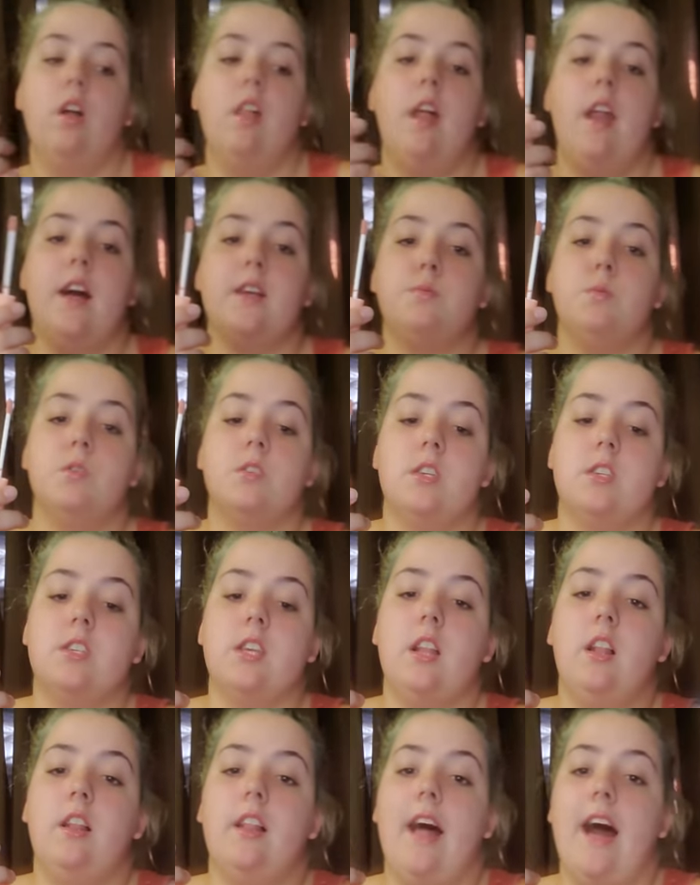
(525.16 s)
They're not supposed to
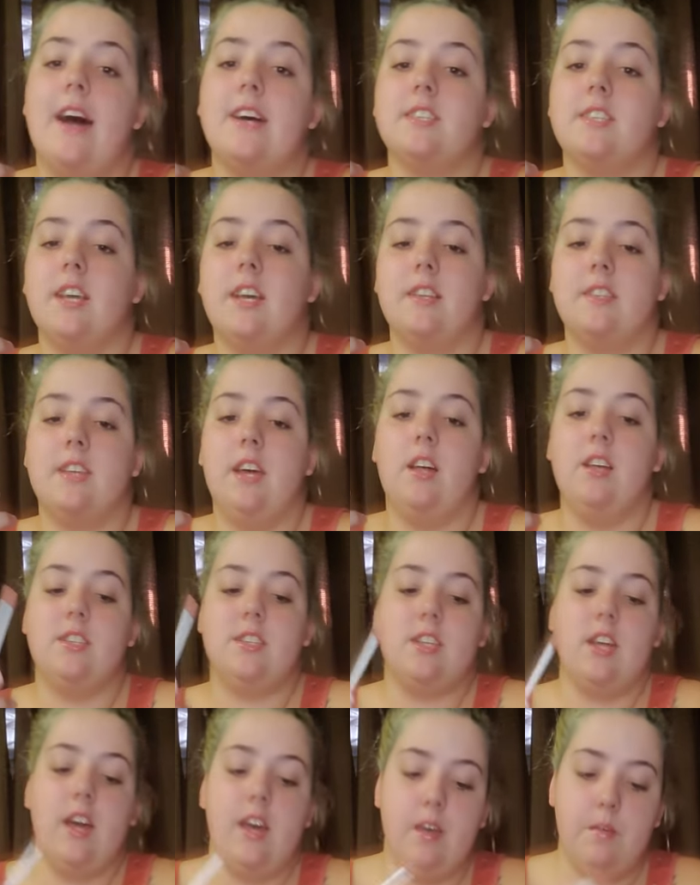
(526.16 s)
see the last thing until
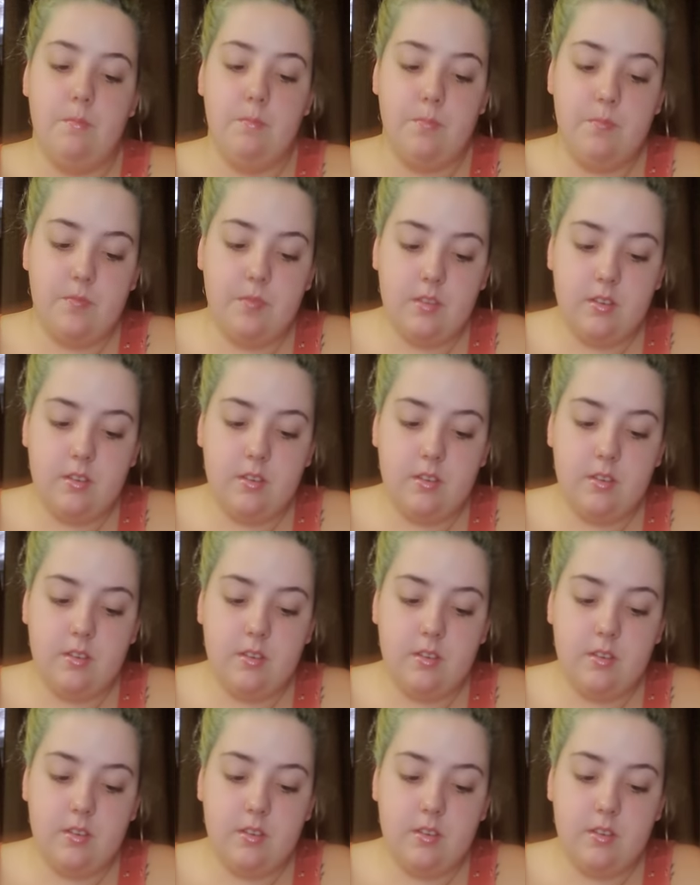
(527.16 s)
it's time.